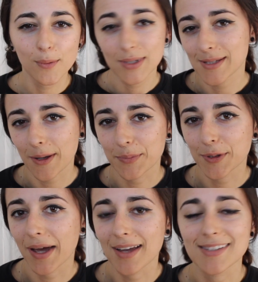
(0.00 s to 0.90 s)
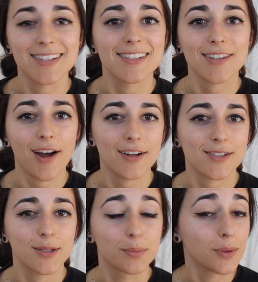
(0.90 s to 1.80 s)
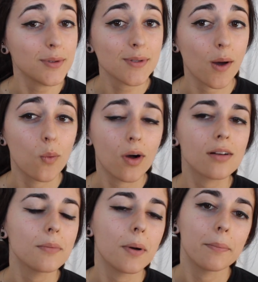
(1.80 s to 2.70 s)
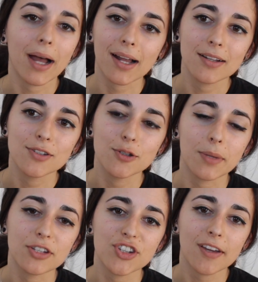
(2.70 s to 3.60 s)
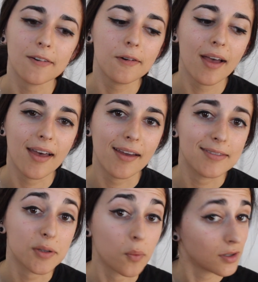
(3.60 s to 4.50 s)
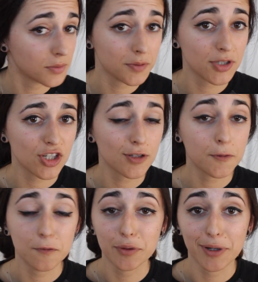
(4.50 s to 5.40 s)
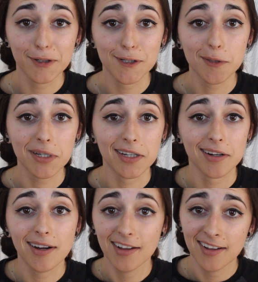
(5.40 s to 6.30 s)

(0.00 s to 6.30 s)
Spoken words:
What's up, you guys? It's Katya Bulks. Welcome back to my channel, and welcome to my channel if you are new here.